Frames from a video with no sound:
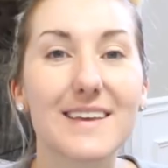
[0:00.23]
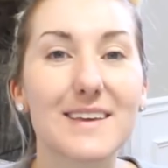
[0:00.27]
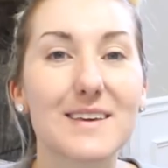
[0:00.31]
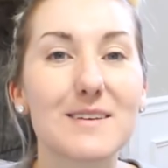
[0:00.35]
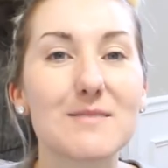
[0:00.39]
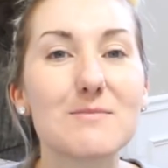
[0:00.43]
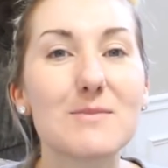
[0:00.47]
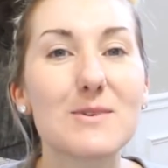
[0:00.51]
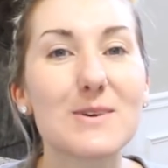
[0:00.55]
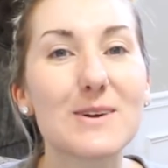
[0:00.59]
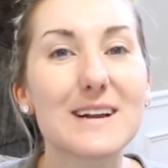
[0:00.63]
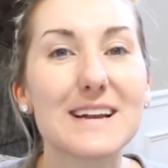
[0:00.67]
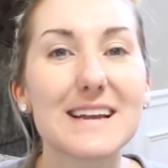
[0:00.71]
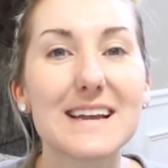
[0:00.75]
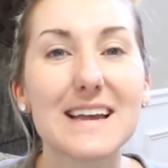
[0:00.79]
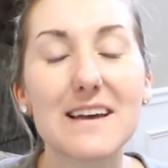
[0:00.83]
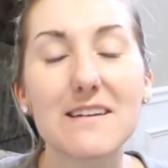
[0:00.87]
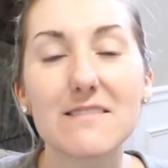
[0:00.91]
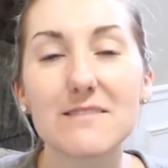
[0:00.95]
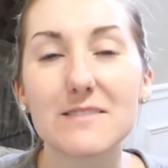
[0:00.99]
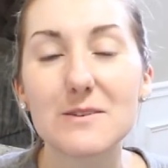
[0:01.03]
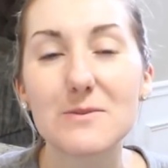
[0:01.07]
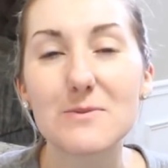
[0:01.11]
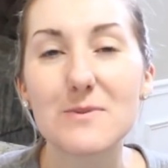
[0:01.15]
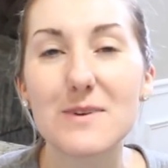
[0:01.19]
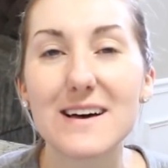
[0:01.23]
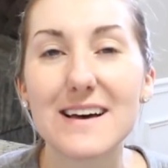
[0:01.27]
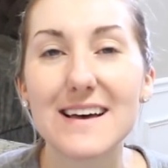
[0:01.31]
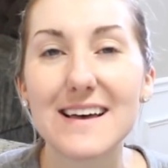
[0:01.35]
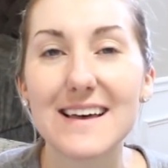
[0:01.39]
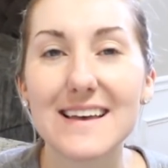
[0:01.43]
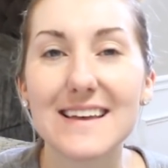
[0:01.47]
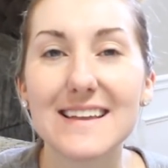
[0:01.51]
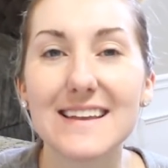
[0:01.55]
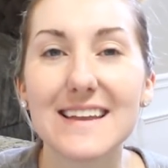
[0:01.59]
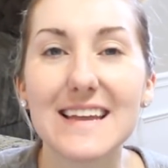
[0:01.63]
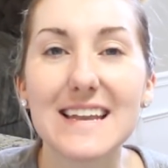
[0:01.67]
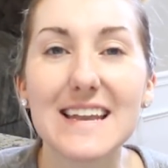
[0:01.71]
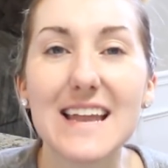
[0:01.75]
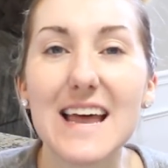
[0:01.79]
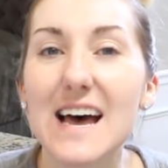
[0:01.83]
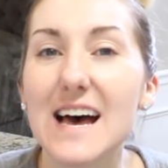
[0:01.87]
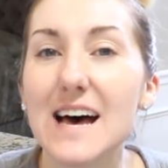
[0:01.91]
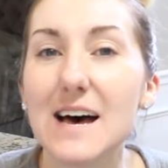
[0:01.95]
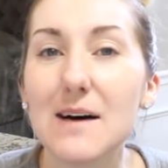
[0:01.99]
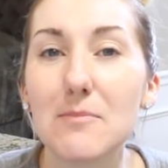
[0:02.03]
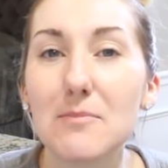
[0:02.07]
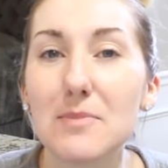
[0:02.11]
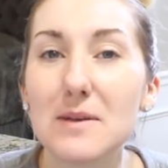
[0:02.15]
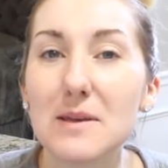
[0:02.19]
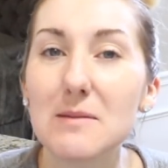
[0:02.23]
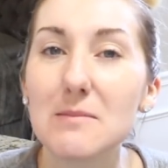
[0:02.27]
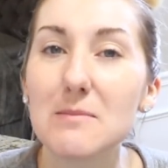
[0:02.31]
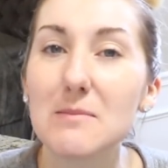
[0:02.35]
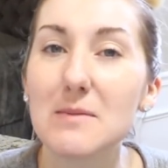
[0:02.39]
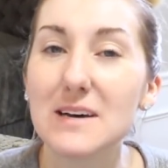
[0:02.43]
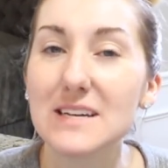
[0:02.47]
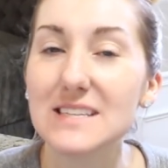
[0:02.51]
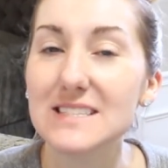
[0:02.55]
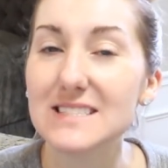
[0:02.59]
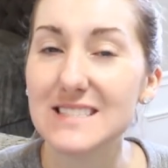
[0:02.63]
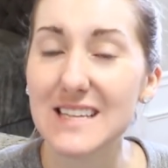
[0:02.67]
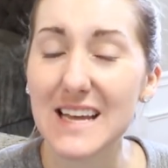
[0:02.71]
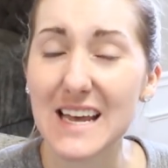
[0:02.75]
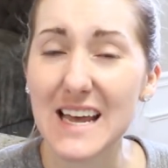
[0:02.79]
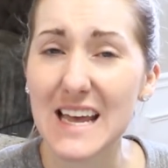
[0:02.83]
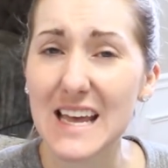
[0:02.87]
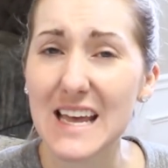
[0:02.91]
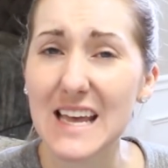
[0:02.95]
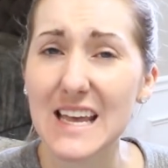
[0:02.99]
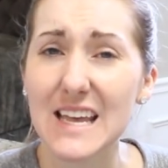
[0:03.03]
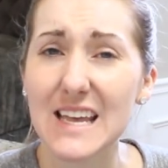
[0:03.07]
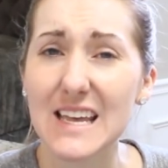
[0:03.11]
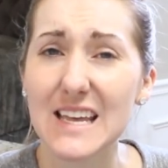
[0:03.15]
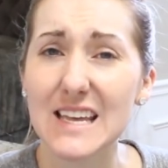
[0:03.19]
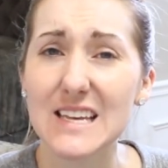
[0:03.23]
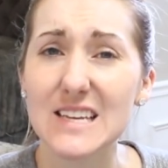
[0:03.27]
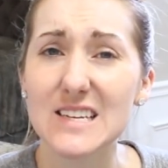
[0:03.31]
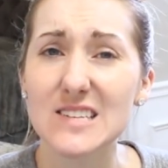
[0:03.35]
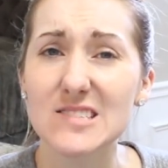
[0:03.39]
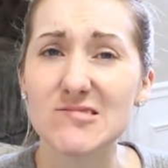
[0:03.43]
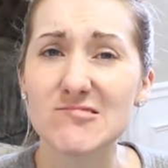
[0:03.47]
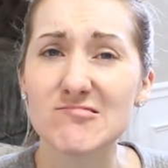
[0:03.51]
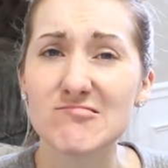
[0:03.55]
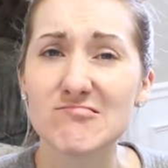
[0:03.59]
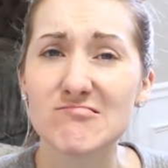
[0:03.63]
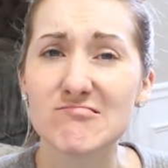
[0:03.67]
Good morning, everyone, and happy Monday.